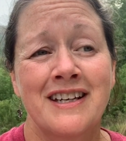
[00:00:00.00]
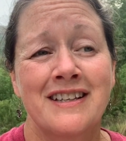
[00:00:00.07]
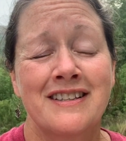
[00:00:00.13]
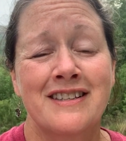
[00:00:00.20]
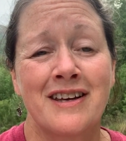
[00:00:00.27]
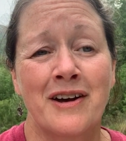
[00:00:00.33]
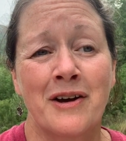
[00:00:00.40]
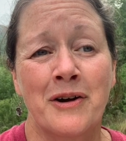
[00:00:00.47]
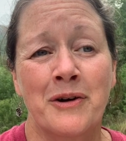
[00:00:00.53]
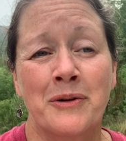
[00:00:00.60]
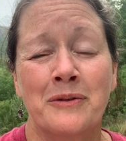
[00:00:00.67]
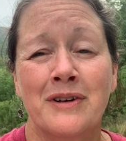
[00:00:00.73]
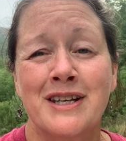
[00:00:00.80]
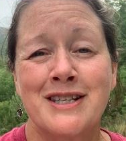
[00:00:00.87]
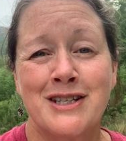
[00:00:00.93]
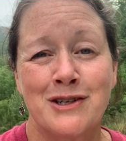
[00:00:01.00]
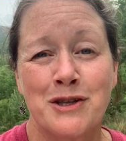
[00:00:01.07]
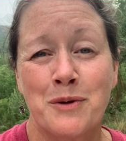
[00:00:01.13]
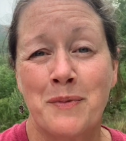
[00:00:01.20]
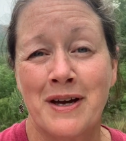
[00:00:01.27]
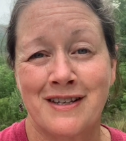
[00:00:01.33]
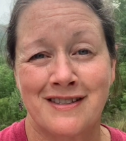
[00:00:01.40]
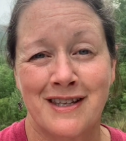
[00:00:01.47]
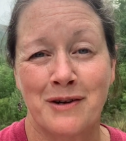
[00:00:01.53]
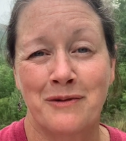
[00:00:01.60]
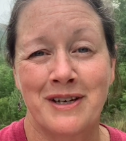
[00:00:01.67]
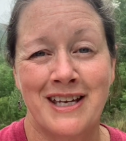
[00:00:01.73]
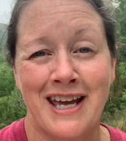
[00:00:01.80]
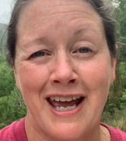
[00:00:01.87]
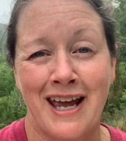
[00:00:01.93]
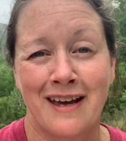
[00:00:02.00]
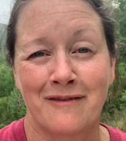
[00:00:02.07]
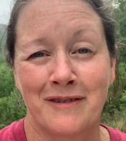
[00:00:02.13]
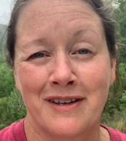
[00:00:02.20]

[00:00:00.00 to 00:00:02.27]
So let's do the best that we can